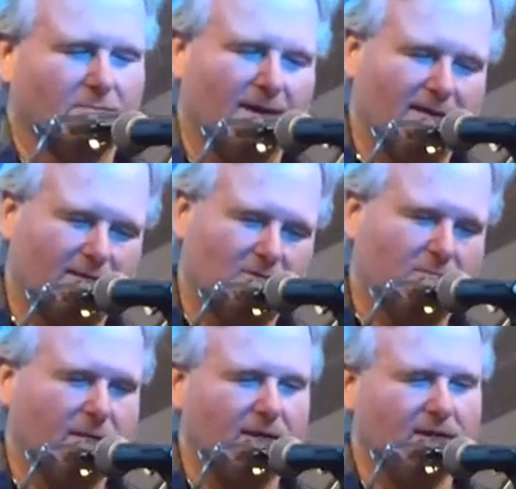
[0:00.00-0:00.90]
My
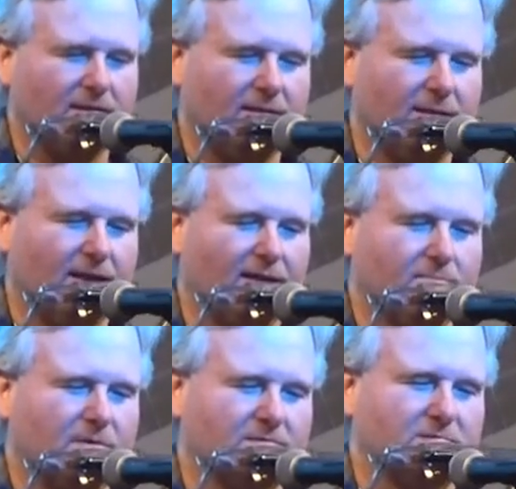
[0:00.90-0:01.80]
old man, he had
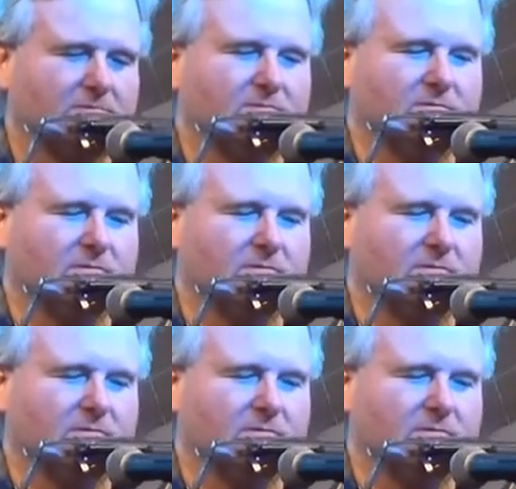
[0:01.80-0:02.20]
muscles